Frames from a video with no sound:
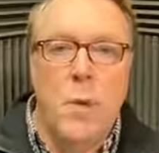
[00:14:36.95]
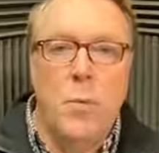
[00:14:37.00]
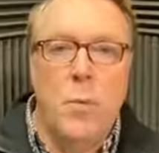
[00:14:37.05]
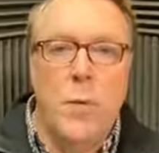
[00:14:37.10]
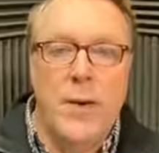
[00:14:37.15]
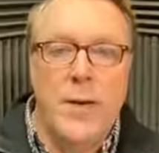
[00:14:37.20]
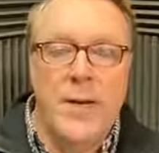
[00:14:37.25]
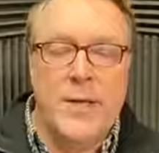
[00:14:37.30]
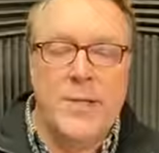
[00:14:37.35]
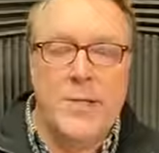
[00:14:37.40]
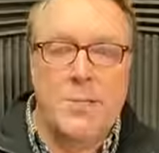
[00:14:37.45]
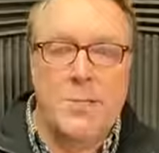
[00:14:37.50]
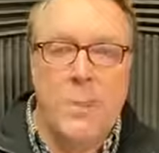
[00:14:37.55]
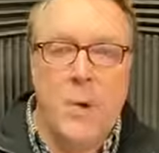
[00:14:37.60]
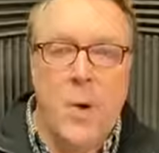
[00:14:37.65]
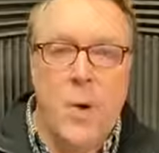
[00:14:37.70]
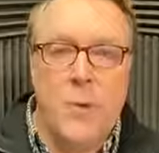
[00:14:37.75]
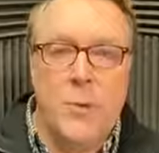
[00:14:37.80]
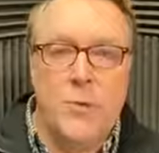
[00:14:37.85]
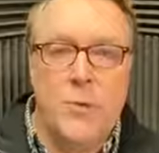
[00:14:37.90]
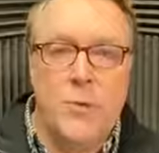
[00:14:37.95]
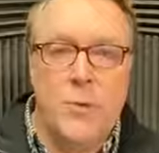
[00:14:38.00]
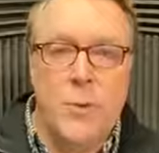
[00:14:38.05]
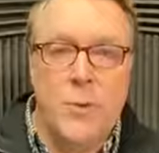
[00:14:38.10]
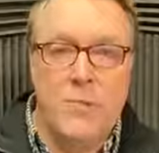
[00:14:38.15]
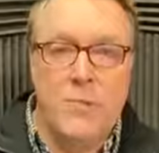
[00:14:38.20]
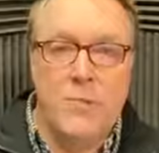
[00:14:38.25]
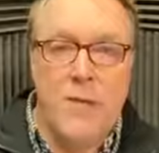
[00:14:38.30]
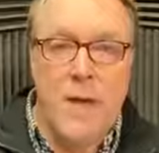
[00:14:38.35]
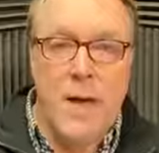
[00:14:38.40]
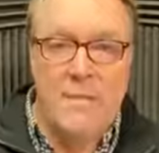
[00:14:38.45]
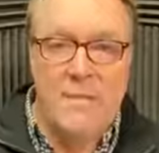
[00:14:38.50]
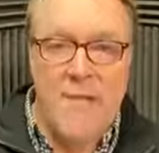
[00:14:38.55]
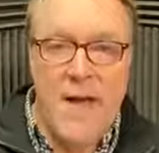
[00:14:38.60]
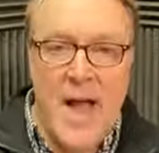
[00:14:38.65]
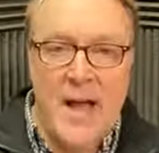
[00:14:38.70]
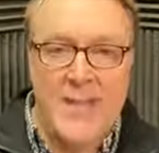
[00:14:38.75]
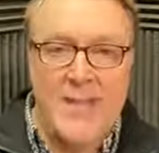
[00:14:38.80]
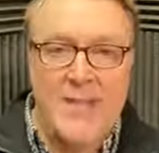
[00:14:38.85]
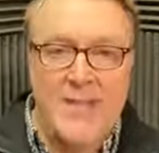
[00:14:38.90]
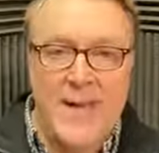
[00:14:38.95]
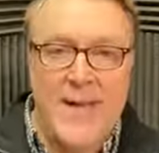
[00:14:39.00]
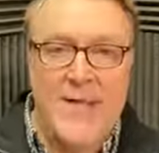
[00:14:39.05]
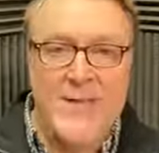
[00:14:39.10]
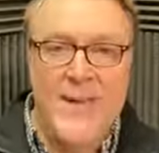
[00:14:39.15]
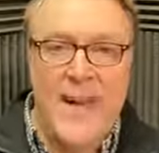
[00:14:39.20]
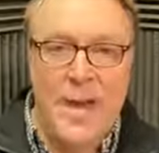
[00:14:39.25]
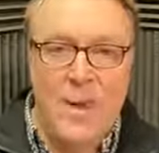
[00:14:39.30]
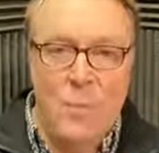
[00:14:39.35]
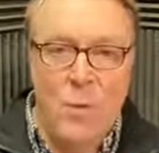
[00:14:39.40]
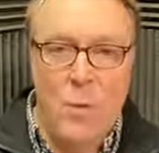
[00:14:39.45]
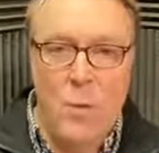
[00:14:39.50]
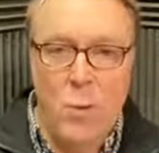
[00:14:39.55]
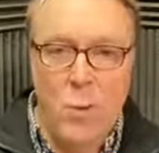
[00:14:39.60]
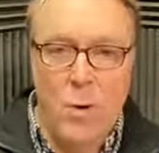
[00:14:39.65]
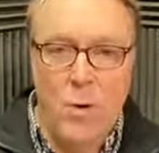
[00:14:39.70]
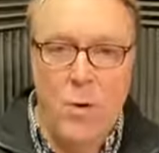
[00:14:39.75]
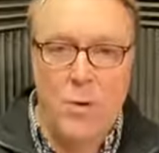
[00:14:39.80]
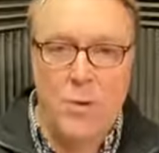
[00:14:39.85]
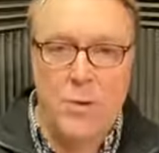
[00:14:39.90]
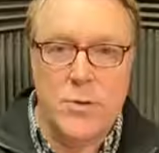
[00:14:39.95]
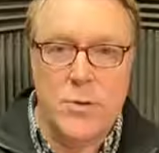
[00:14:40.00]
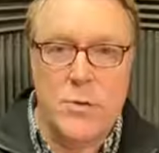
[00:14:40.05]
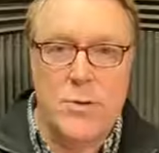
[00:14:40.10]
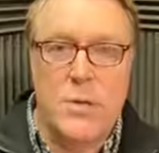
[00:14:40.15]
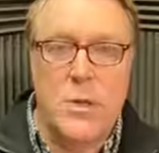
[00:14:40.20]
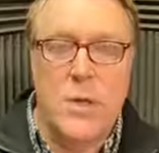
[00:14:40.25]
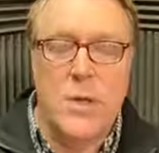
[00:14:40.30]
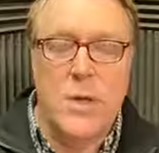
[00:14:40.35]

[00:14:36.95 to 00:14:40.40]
when exposed to a vaccine that works.